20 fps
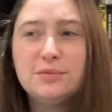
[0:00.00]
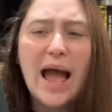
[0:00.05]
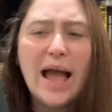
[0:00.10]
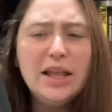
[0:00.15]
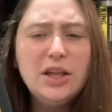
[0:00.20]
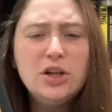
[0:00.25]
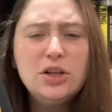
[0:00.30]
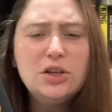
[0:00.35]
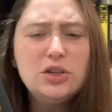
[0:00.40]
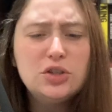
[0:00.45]
I
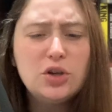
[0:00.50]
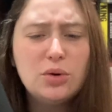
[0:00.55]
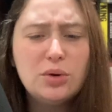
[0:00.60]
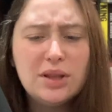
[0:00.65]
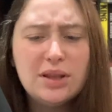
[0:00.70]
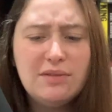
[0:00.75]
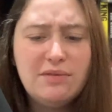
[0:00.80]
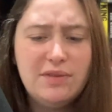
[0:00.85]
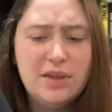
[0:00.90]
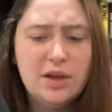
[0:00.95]
couldn't
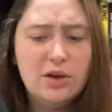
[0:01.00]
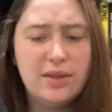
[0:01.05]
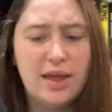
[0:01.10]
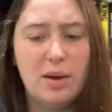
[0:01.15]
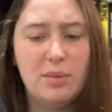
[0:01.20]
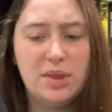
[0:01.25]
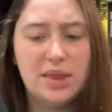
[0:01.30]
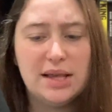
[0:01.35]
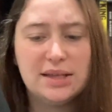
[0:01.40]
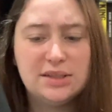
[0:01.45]
totally feel that
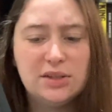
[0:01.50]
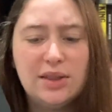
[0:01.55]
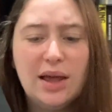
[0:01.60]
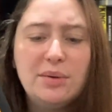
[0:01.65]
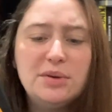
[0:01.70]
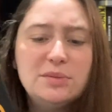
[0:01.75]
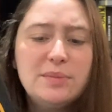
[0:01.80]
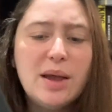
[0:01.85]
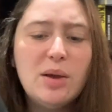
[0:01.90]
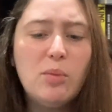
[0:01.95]
with this. So that
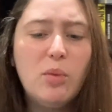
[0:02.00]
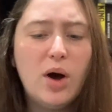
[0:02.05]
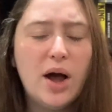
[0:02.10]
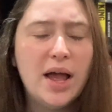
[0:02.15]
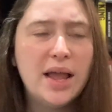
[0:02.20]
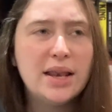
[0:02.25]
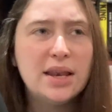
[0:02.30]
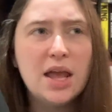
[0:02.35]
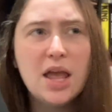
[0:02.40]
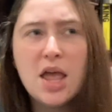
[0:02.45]
was my
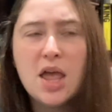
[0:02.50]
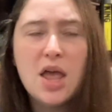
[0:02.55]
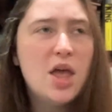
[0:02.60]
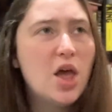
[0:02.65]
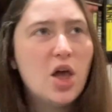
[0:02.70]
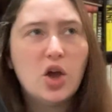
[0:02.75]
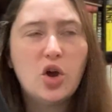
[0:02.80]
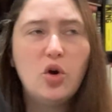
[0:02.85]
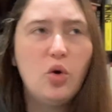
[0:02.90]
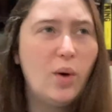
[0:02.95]
one
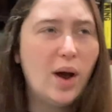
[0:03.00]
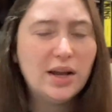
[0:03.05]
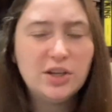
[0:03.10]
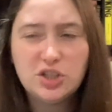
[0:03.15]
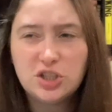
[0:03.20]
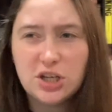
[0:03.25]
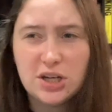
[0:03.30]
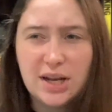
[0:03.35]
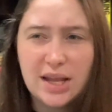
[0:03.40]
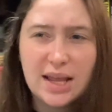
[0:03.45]

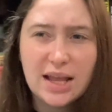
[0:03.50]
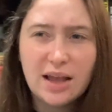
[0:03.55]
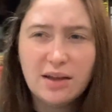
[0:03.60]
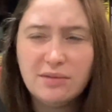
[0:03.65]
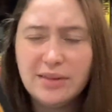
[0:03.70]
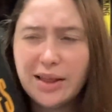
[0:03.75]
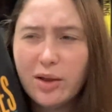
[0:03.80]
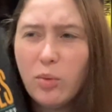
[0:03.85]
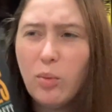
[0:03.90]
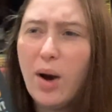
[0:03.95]
questioning of
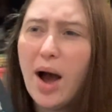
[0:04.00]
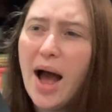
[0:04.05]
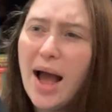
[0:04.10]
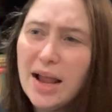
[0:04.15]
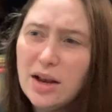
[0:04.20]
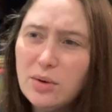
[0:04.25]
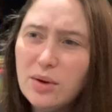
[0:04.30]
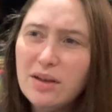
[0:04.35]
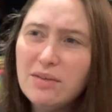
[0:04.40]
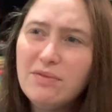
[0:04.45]
like, why
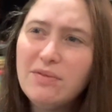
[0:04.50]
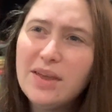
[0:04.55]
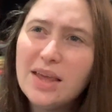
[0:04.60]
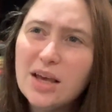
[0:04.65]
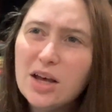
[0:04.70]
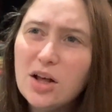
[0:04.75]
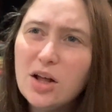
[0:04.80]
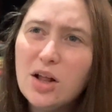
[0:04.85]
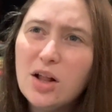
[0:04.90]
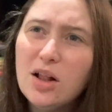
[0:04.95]
do I
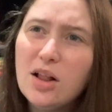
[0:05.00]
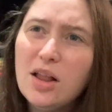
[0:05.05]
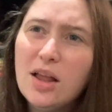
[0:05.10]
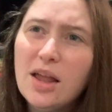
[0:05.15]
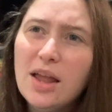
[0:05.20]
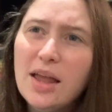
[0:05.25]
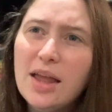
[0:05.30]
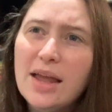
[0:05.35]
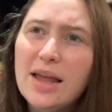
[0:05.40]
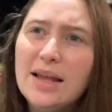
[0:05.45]
feel
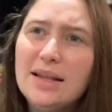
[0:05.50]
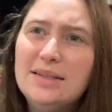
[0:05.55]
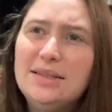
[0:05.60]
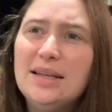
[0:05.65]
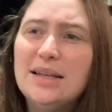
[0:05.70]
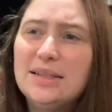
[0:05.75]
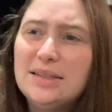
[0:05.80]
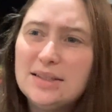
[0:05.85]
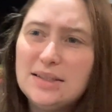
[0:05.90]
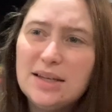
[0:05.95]

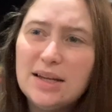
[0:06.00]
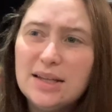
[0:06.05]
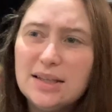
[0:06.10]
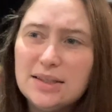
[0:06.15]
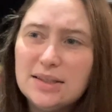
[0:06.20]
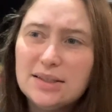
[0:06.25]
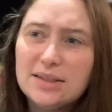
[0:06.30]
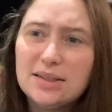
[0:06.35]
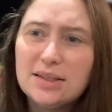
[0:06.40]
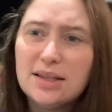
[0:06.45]

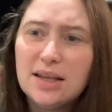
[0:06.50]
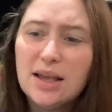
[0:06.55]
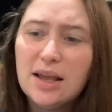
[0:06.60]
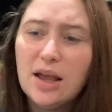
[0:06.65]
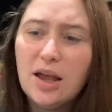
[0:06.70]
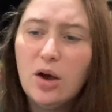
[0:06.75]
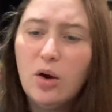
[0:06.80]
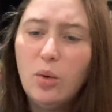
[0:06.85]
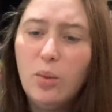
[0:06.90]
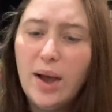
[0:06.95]
distance
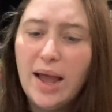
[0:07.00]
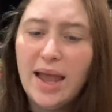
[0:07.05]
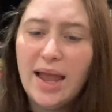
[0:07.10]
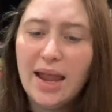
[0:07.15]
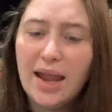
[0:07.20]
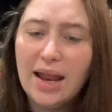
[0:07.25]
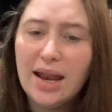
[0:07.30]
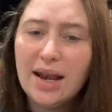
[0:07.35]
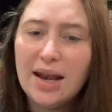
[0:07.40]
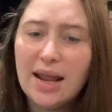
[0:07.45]

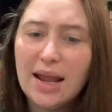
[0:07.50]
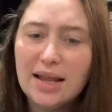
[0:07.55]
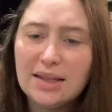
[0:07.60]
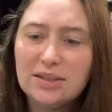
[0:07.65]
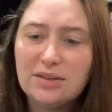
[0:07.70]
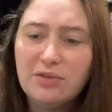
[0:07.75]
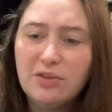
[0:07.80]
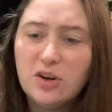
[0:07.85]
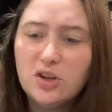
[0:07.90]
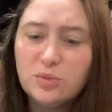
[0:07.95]
when it's a
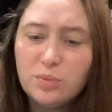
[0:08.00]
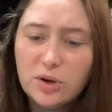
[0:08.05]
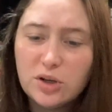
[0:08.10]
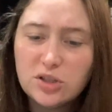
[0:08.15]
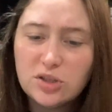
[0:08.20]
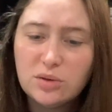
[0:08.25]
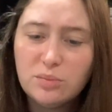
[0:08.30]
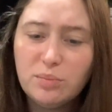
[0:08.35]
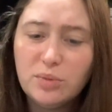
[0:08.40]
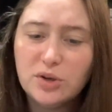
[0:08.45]
first
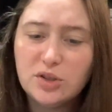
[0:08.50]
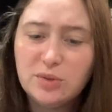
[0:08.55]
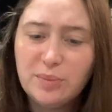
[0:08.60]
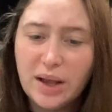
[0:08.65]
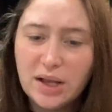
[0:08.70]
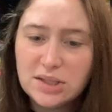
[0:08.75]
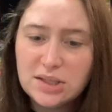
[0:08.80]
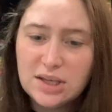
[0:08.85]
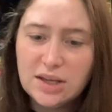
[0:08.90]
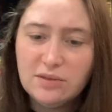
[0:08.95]
person
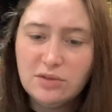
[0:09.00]
perspective?